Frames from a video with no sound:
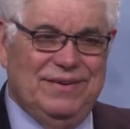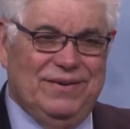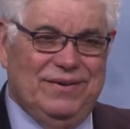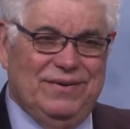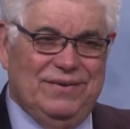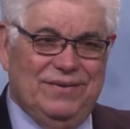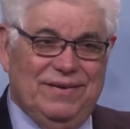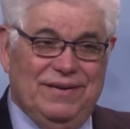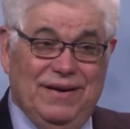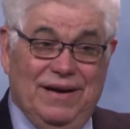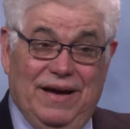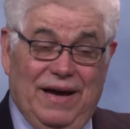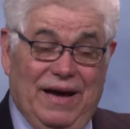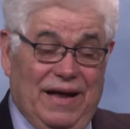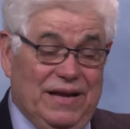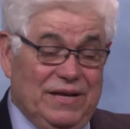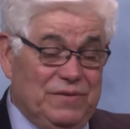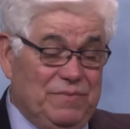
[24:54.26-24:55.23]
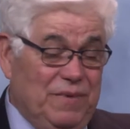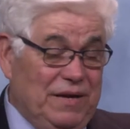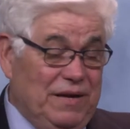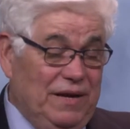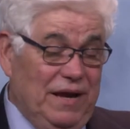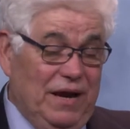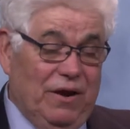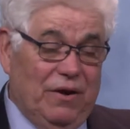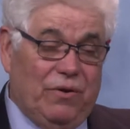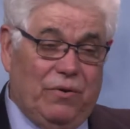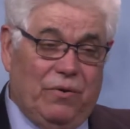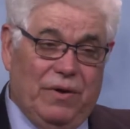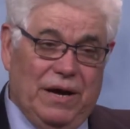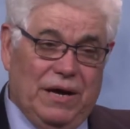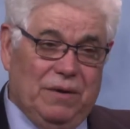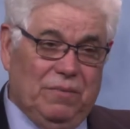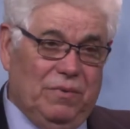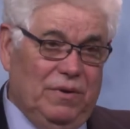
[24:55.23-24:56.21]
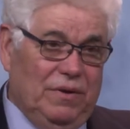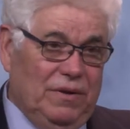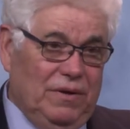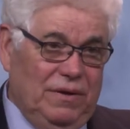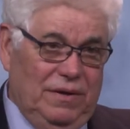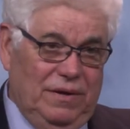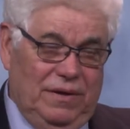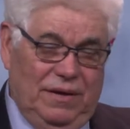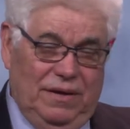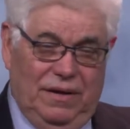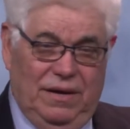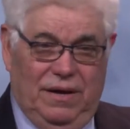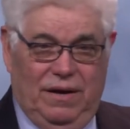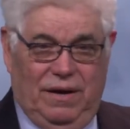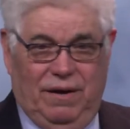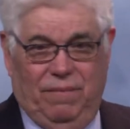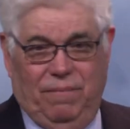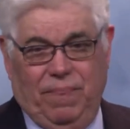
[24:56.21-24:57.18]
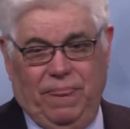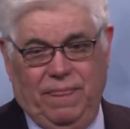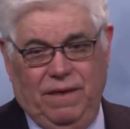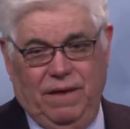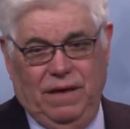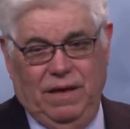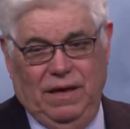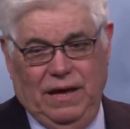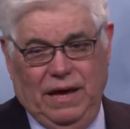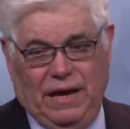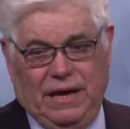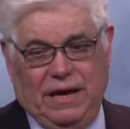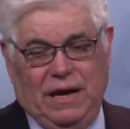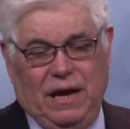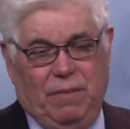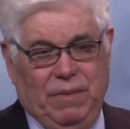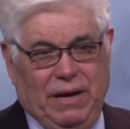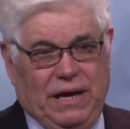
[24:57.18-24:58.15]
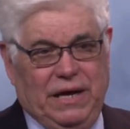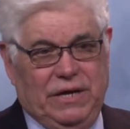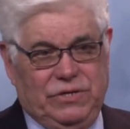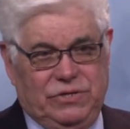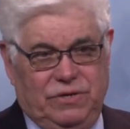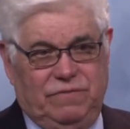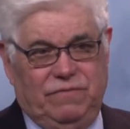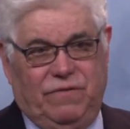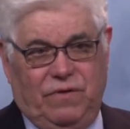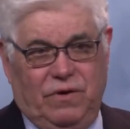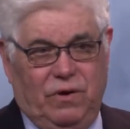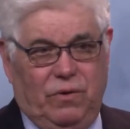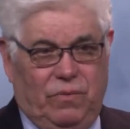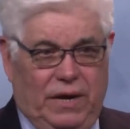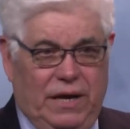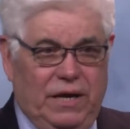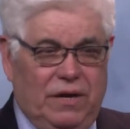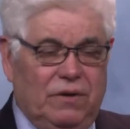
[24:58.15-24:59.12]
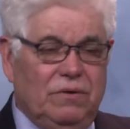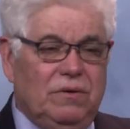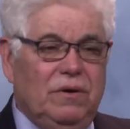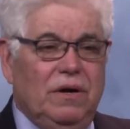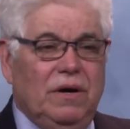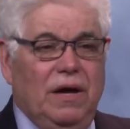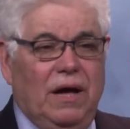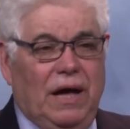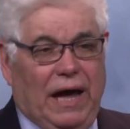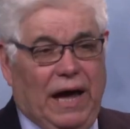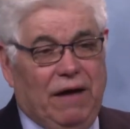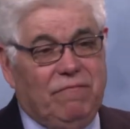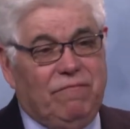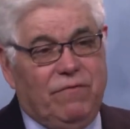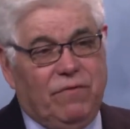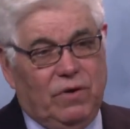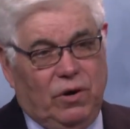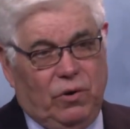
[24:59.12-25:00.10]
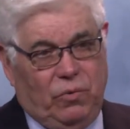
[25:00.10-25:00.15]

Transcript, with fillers: So, and it's been an incredible uh, economic engine for Laredo and for